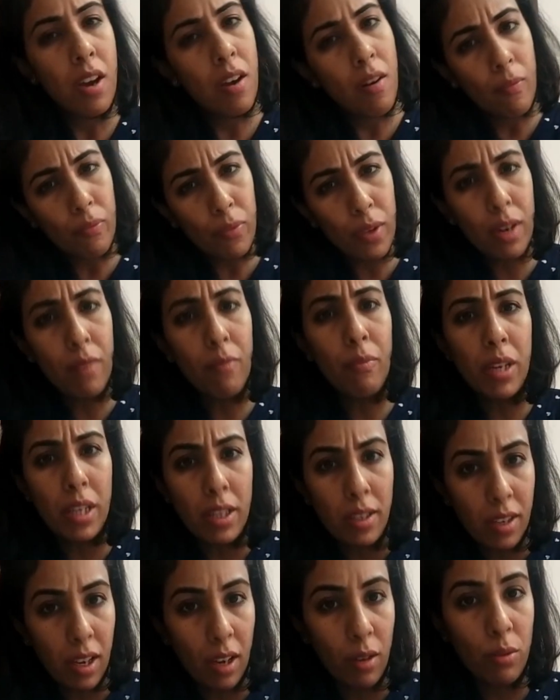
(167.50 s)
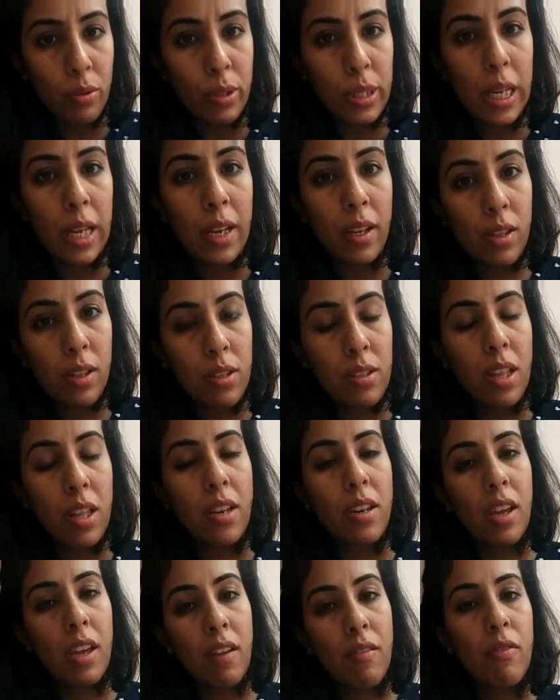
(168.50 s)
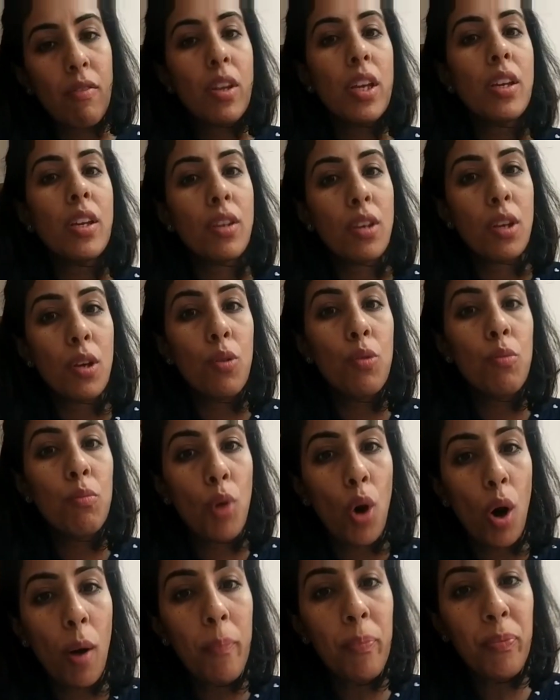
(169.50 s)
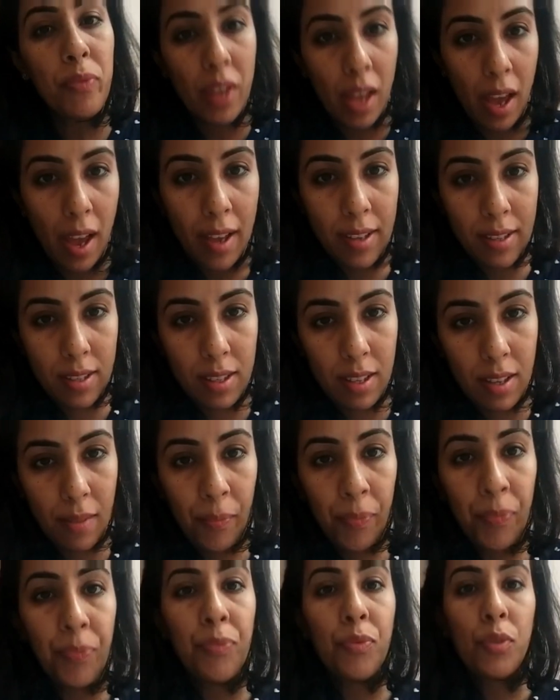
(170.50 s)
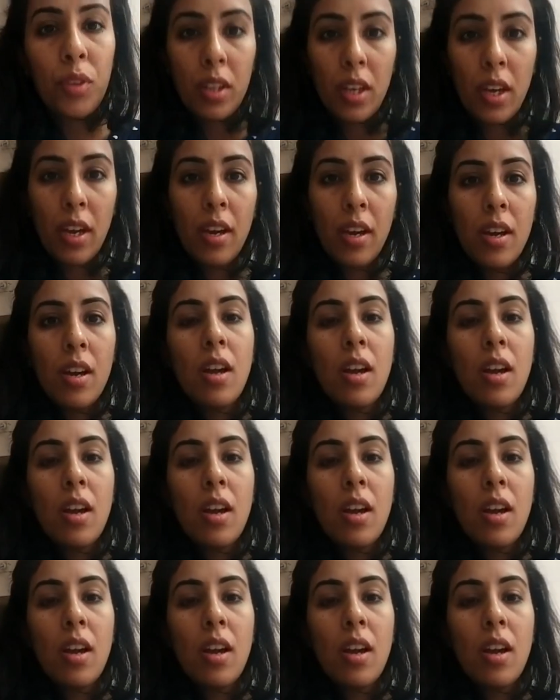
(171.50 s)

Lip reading: There are many doubts like this that every new mom has. Okay.